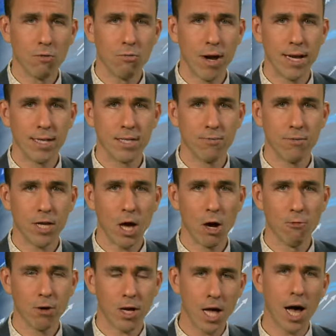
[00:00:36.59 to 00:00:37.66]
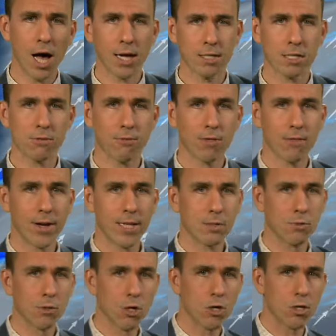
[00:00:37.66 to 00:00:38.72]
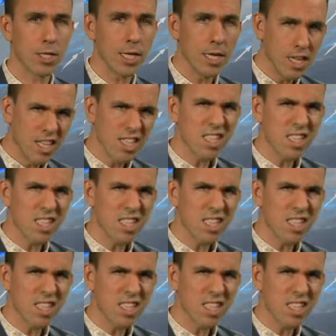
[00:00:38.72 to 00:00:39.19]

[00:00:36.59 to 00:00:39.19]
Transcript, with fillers: relatively overcast for the vast majority.